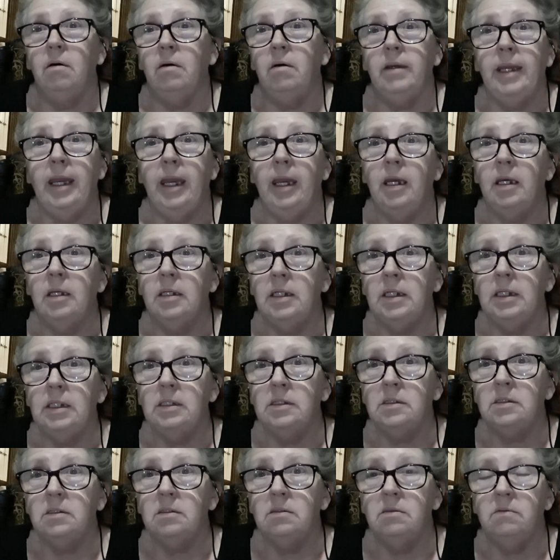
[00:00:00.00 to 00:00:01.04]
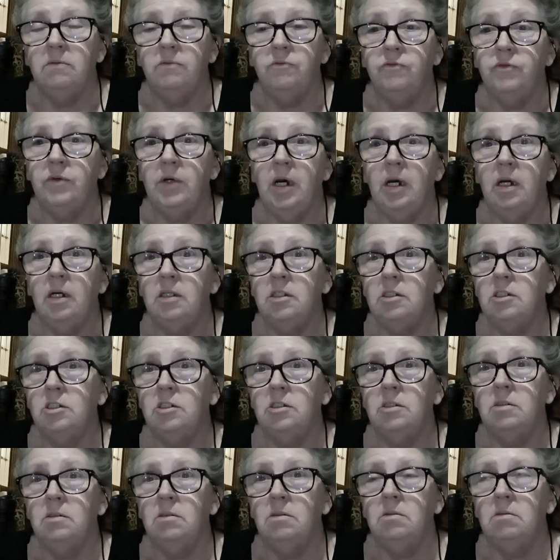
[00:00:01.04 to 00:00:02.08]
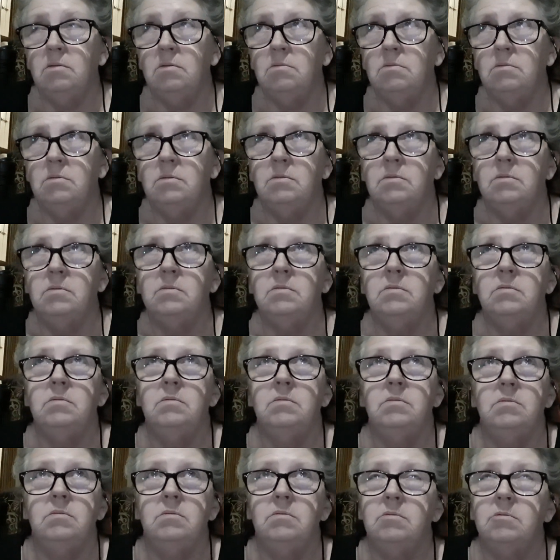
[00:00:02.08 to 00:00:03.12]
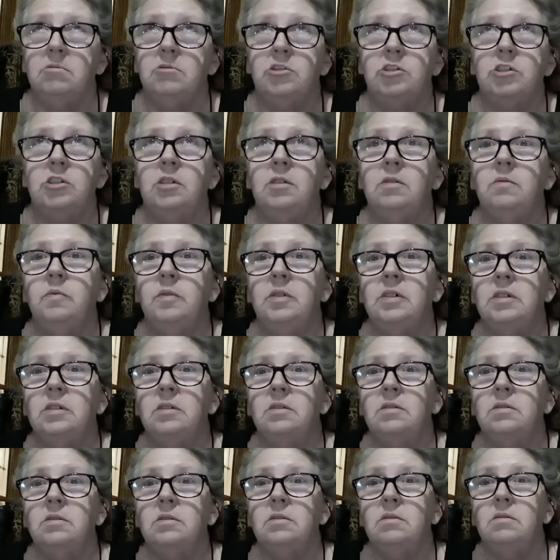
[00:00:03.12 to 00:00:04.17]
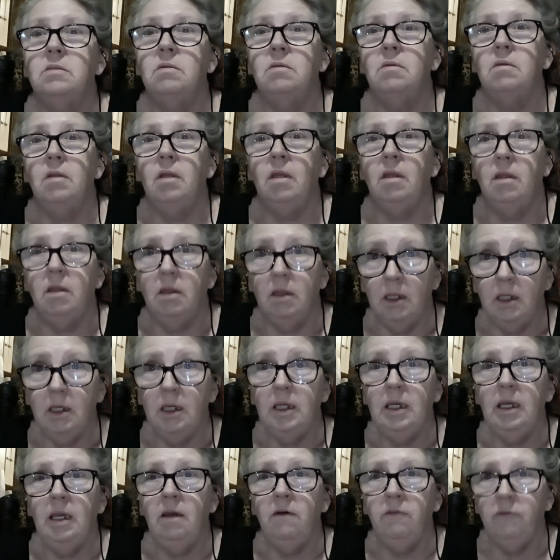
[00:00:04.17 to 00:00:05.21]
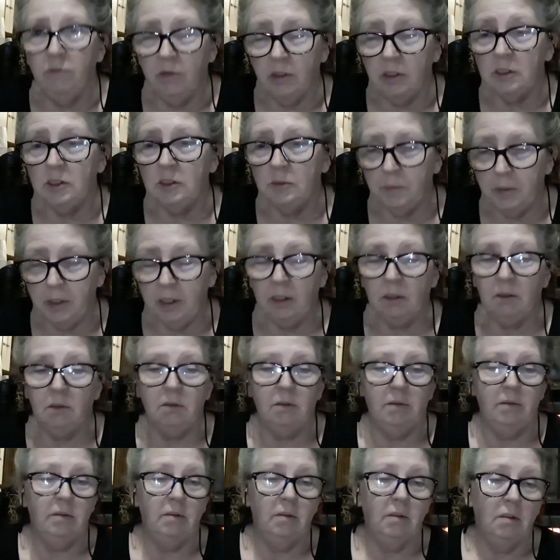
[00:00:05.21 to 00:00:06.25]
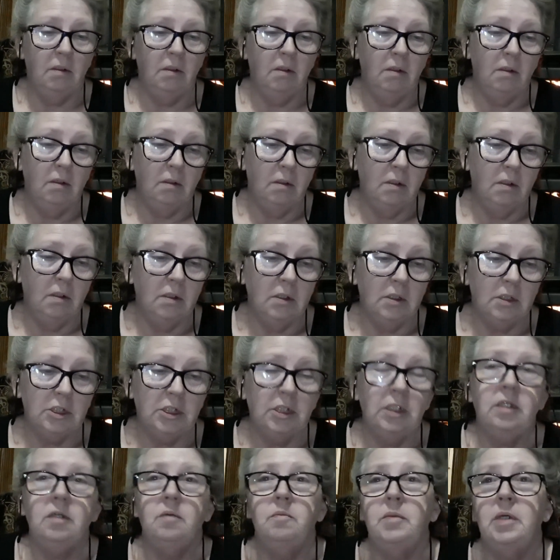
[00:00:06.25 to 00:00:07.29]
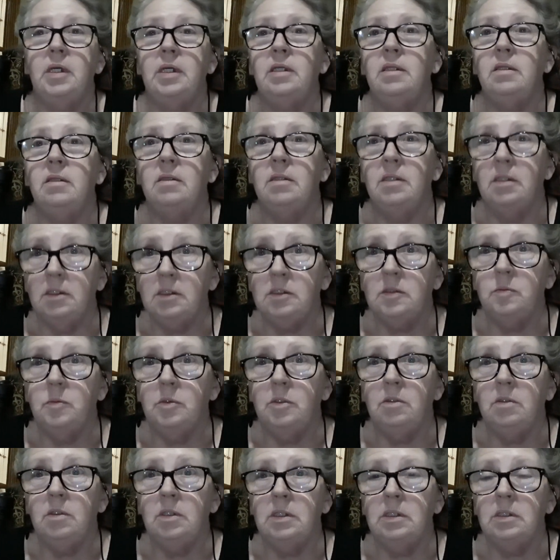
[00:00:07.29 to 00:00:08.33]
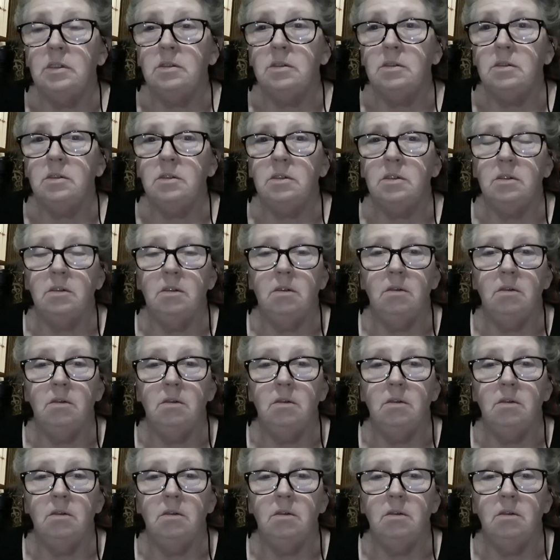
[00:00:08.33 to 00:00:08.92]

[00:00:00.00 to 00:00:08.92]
candies, fudge. She was the fudge maker. She could make the smoothest,